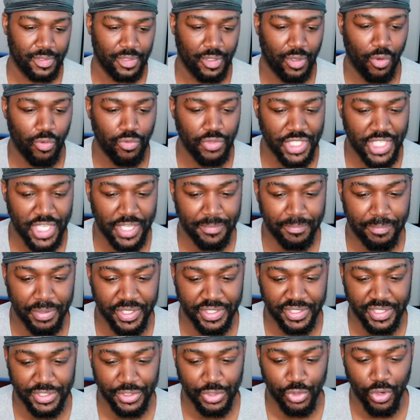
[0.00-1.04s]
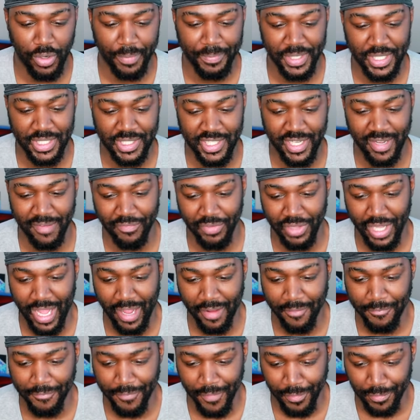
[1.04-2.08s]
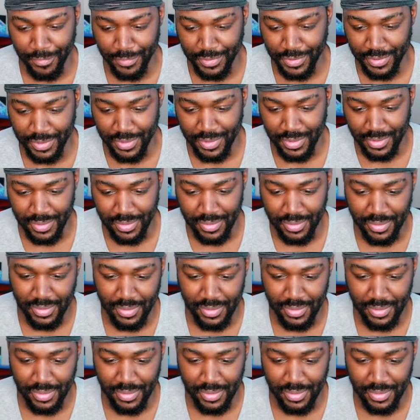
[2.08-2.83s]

Who's getting put in the Scorpion Deathlock first?